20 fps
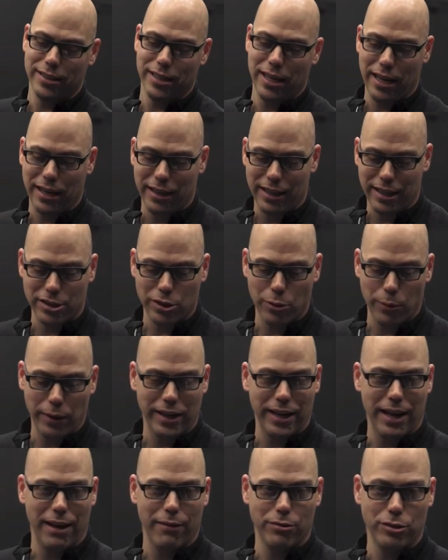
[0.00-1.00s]
And that's so we
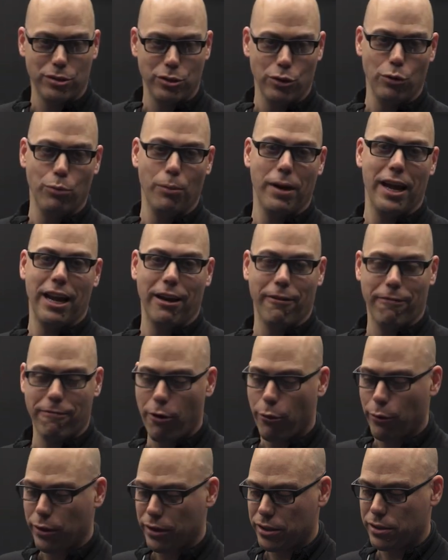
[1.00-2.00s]
can have zoom and
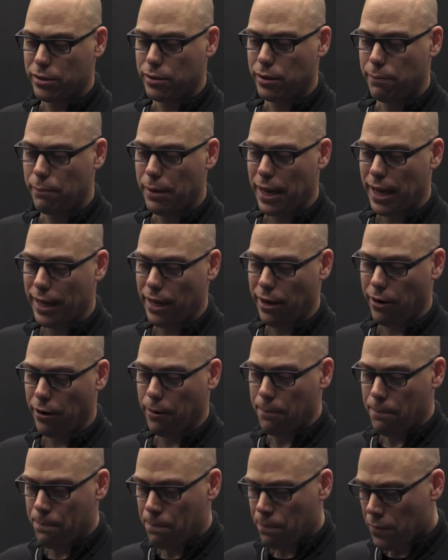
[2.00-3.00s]
focus back here.
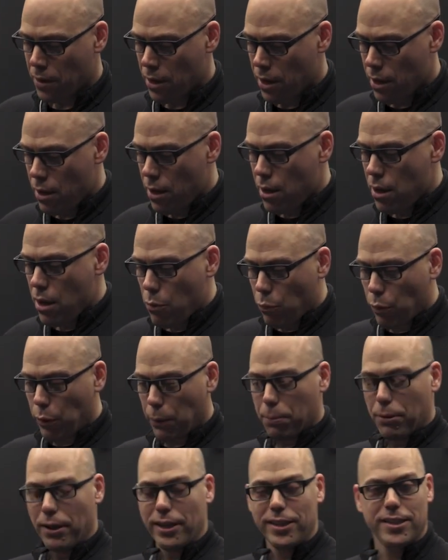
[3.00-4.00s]
When we
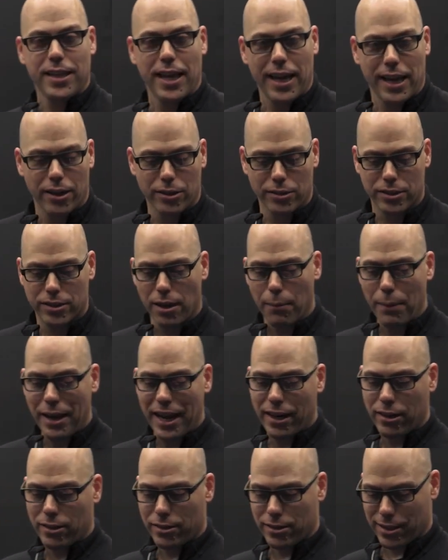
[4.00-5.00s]
place the handles, some
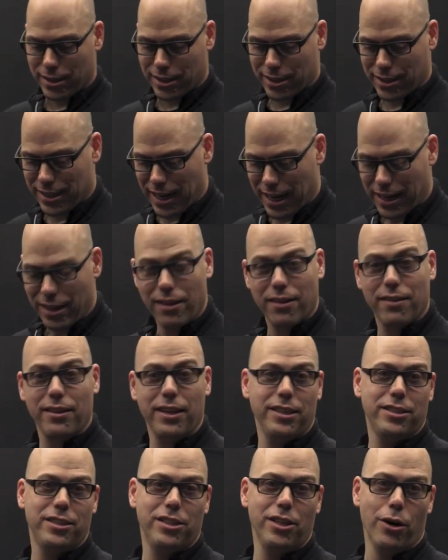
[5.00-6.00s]
handles extend,
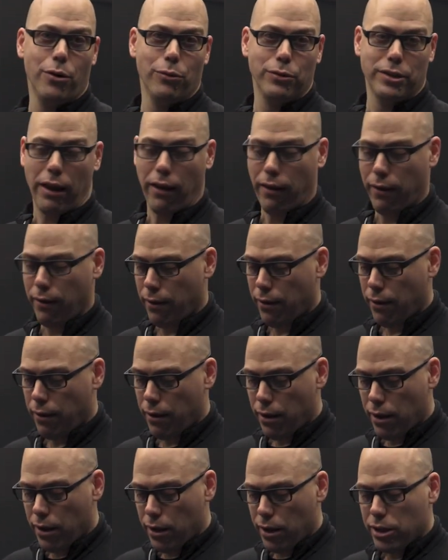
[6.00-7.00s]
these don't.
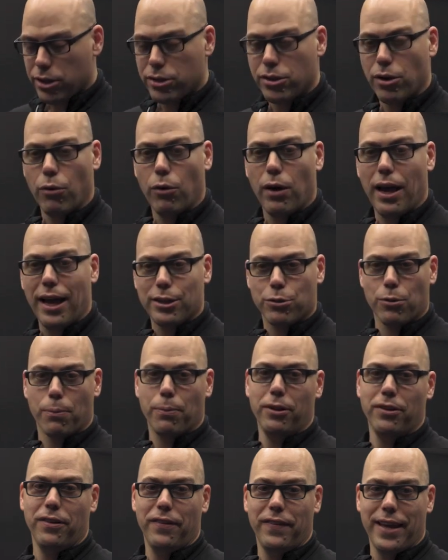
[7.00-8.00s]
So as we're
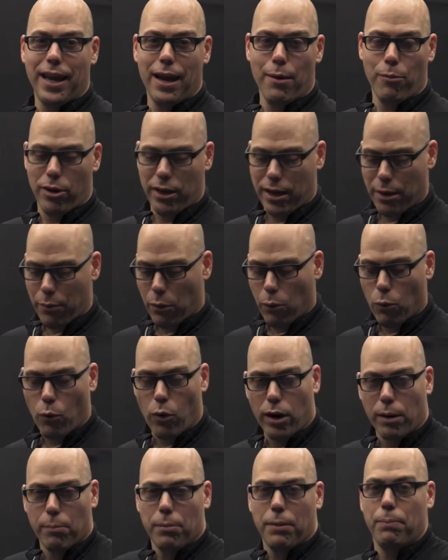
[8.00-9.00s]
building the camera, again, we
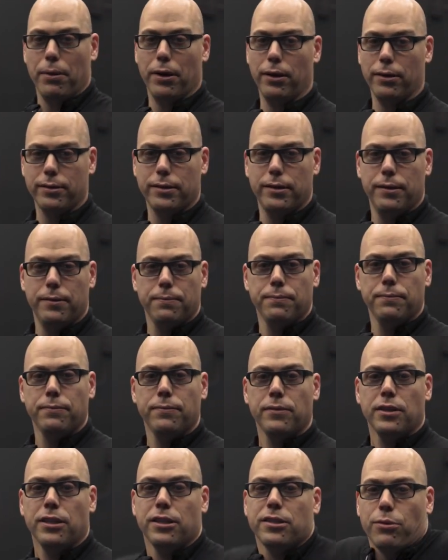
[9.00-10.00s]
want to be built
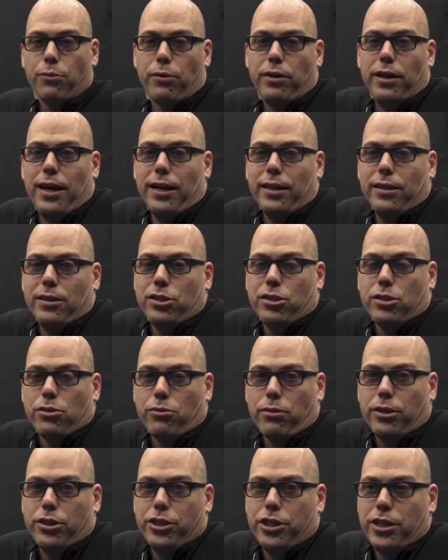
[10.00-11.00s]
so that we're not
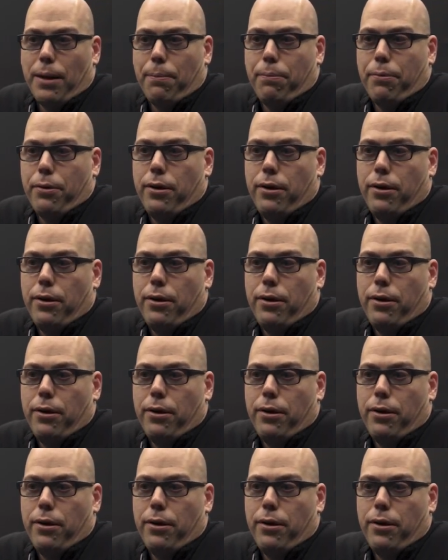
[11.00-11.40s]
scrunched up.